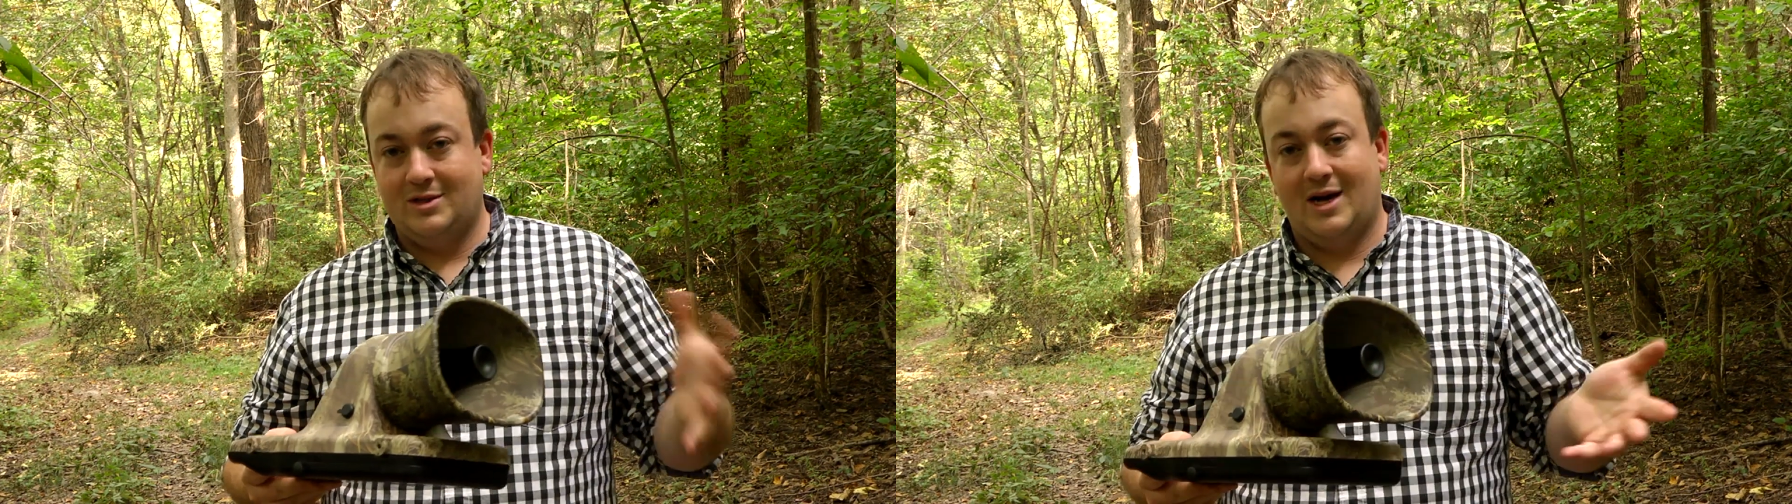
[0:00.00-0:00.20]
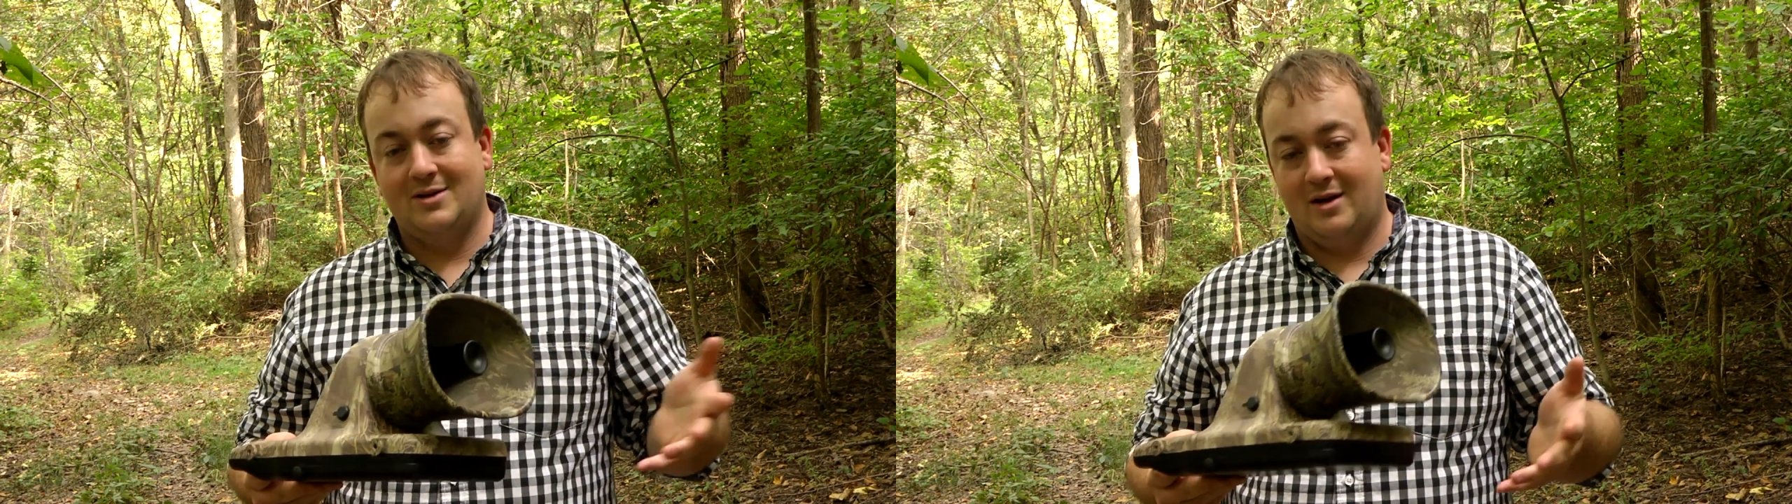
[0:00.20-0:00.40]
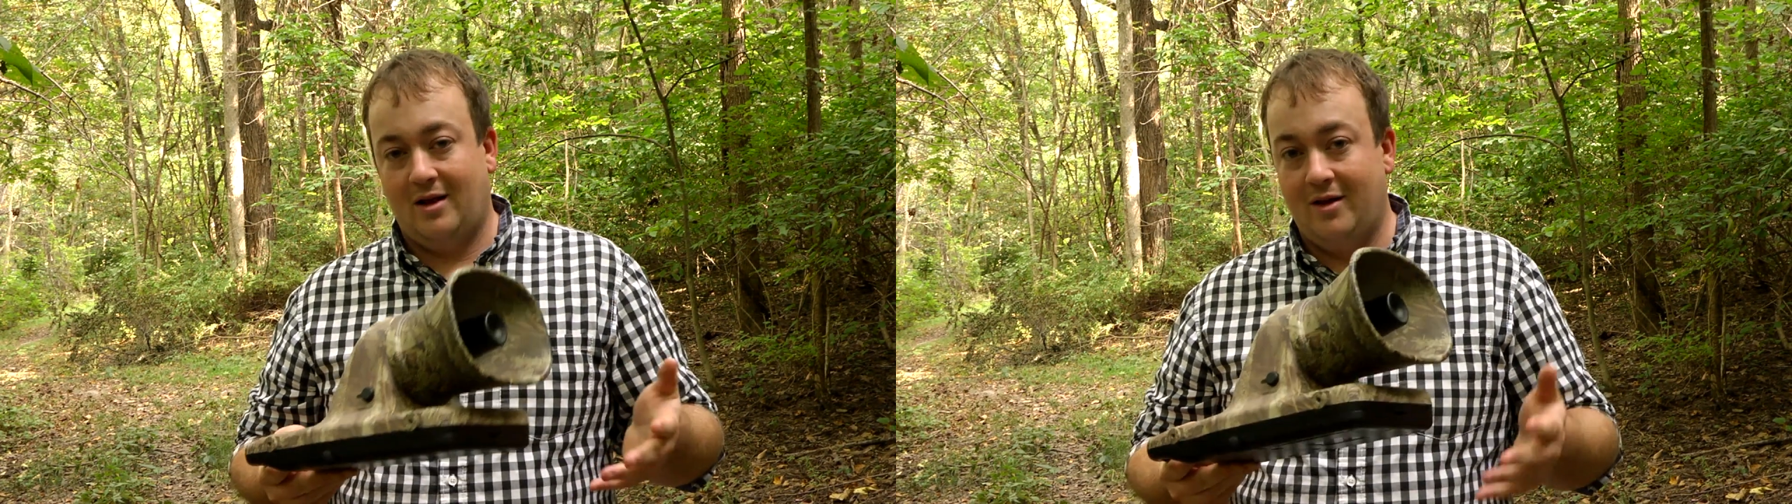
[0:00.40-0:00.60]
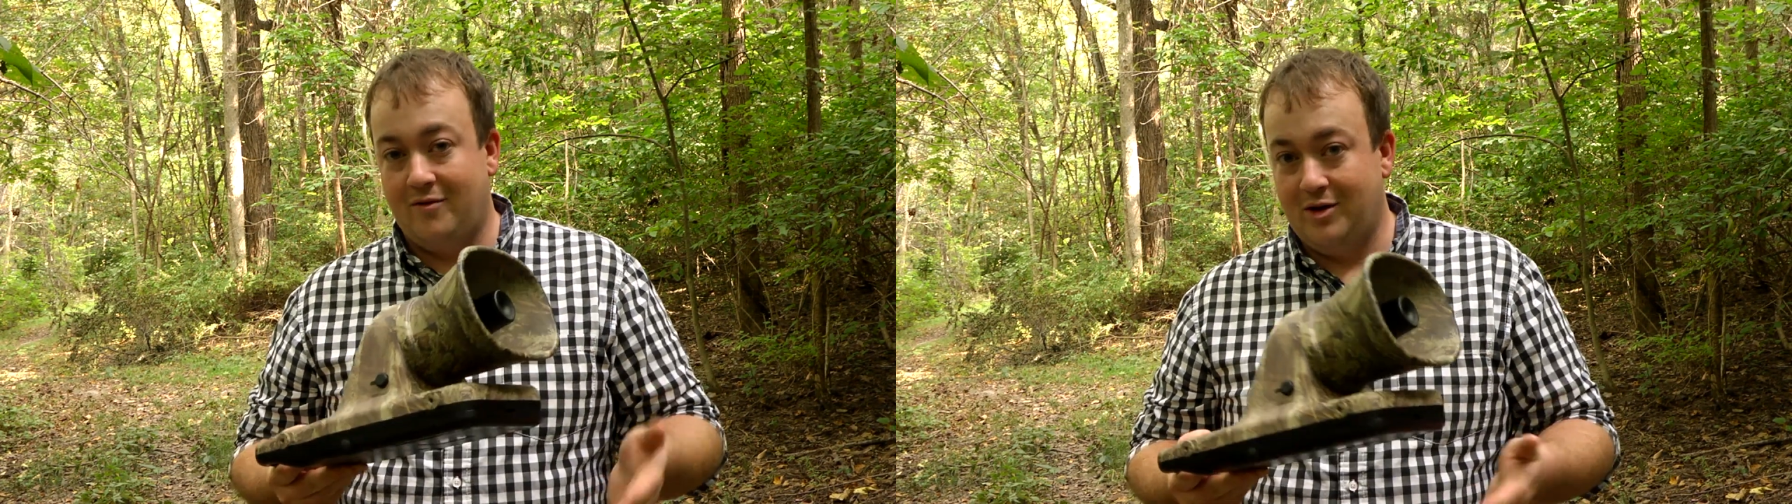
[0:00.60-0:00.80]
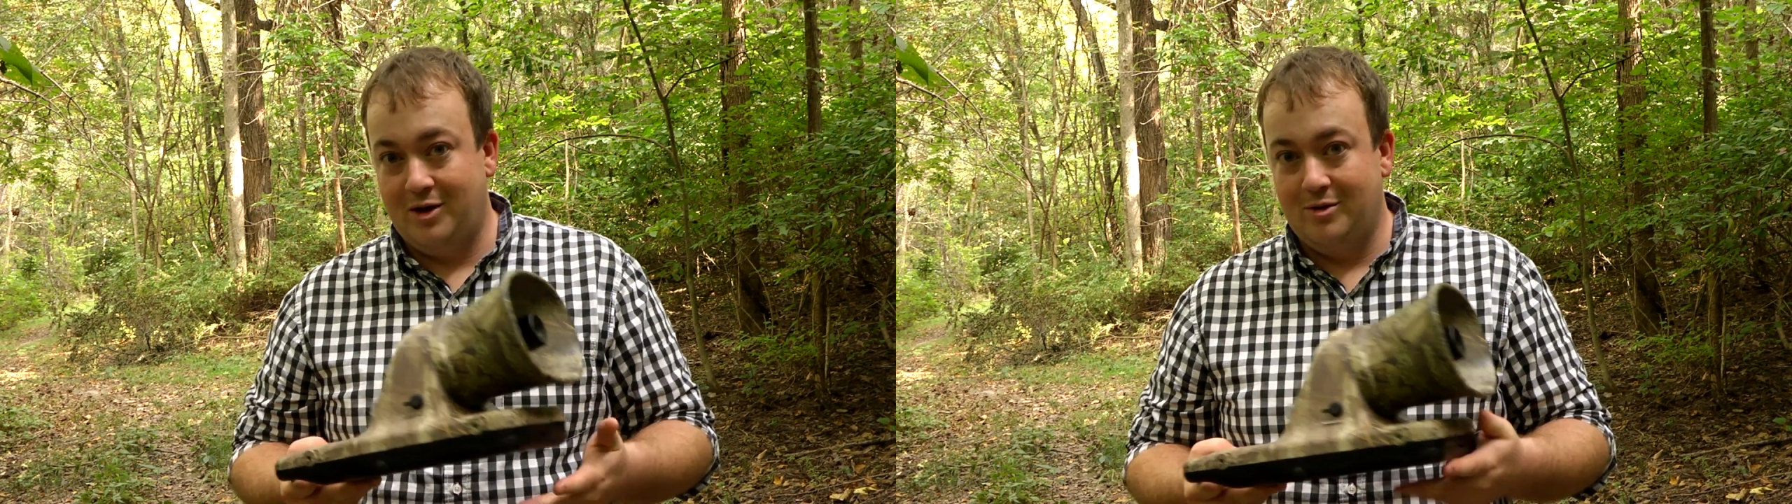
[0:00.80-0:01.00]
sounds than I'll
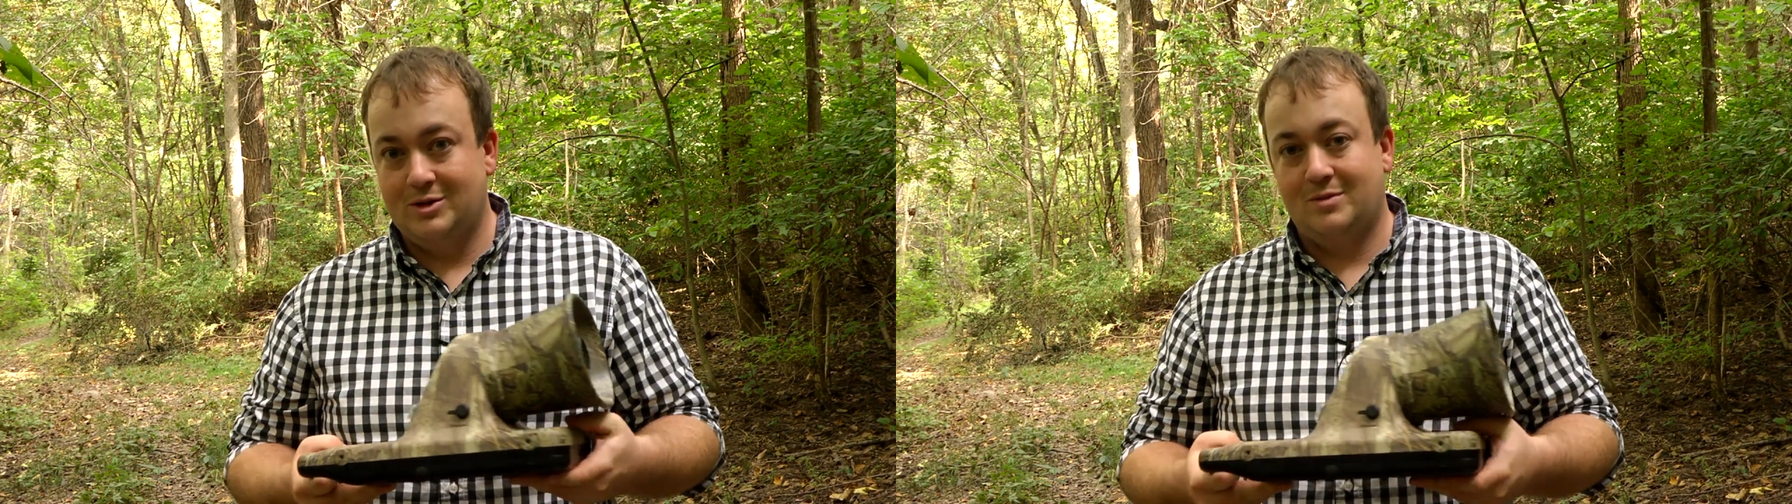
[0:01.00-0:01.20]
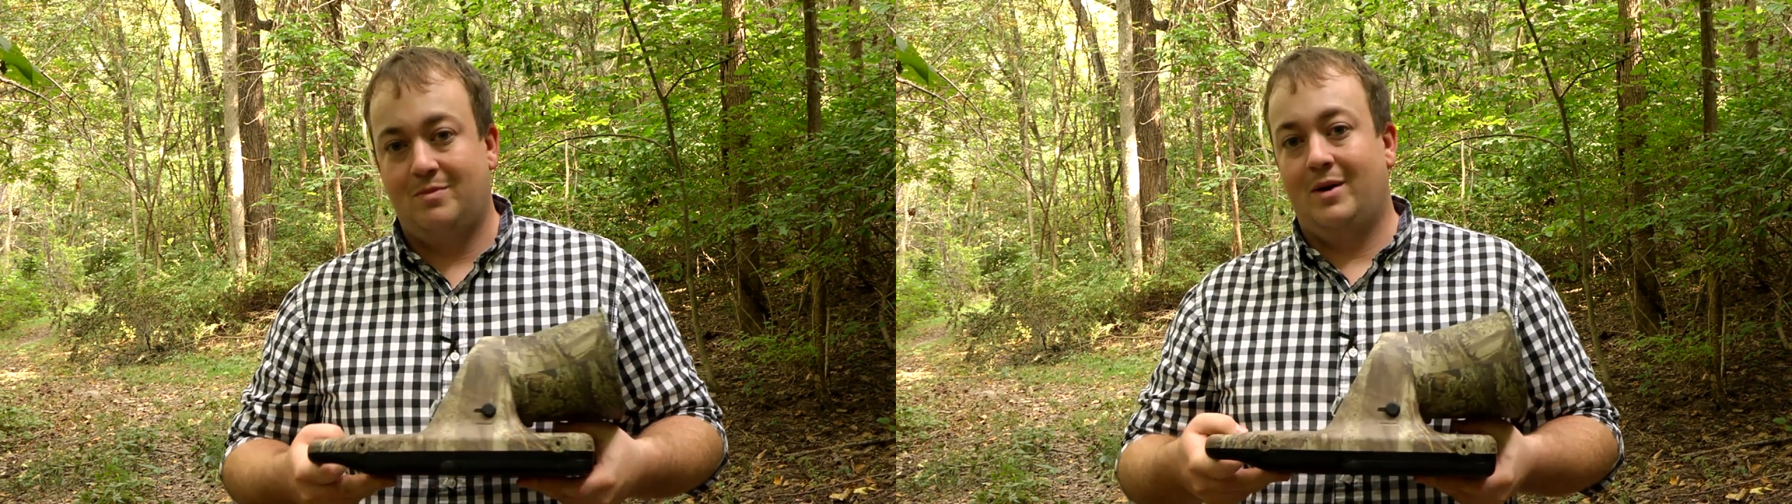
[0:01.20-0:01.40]
ever use,